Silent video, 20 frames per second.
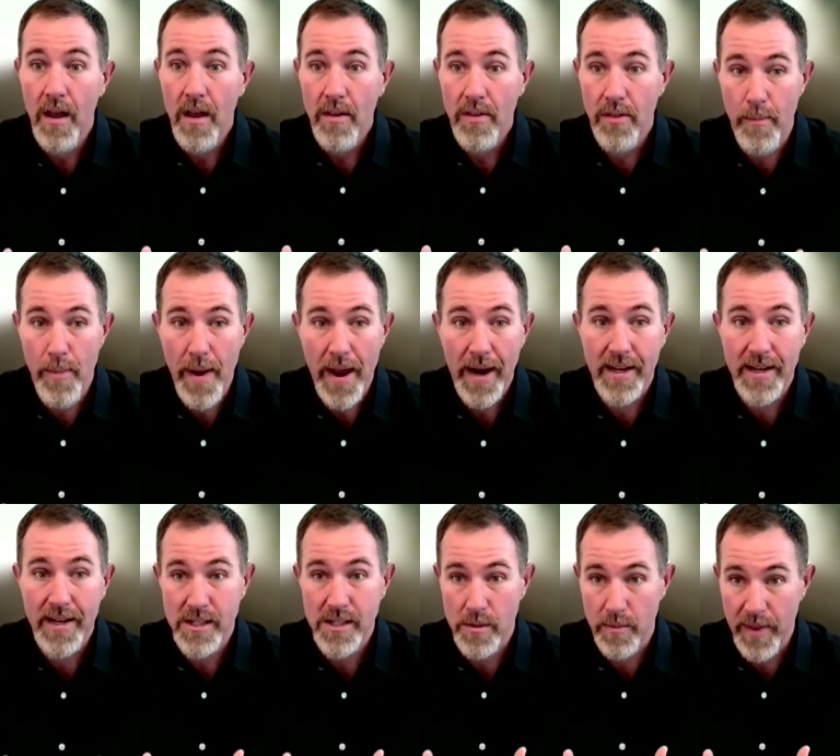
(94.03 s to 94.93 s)
the
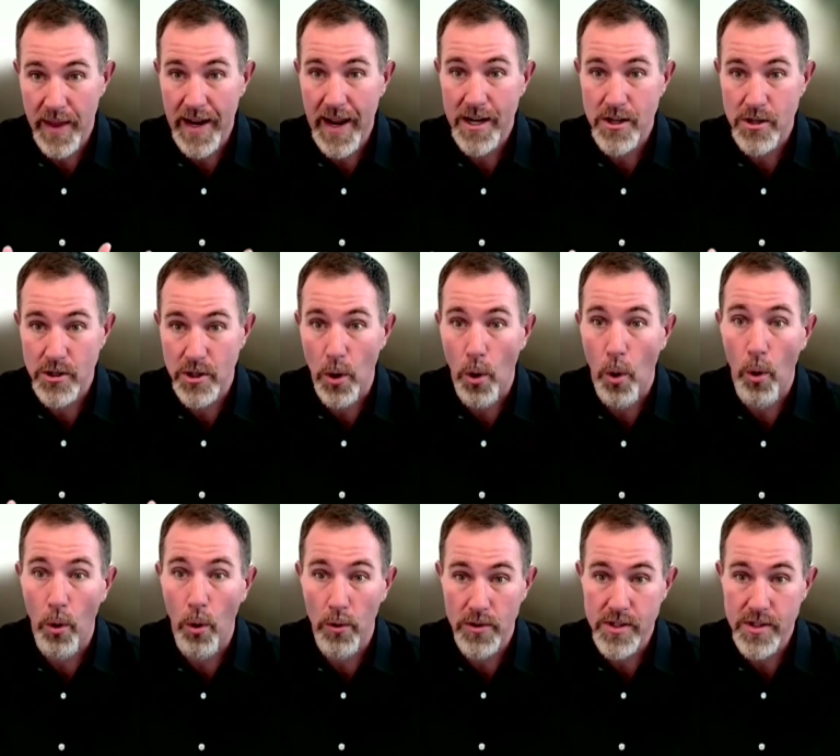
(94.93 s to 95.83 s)
mechanism that actually
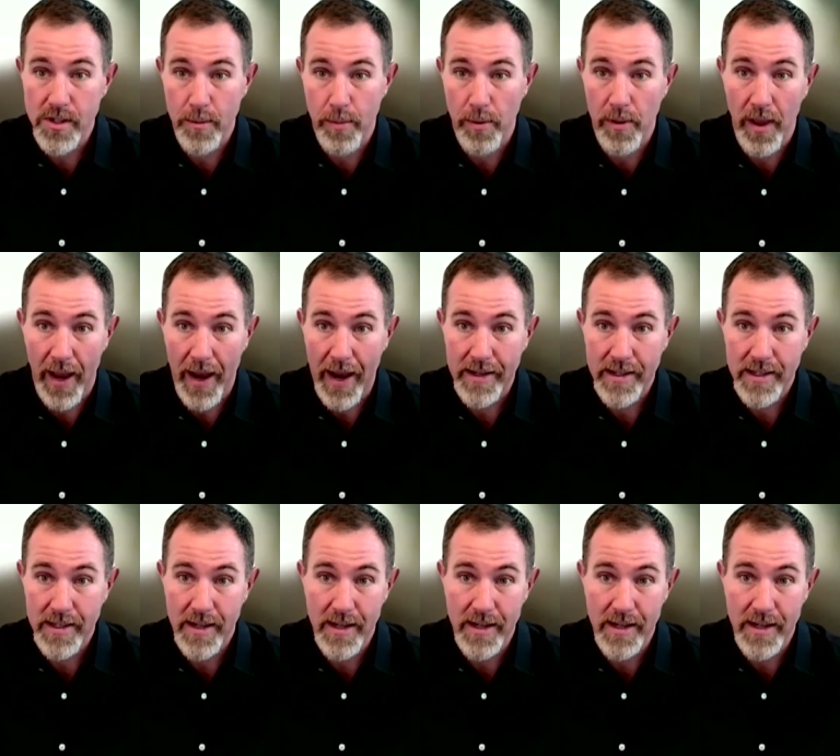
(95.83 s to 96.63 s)
holds the plant.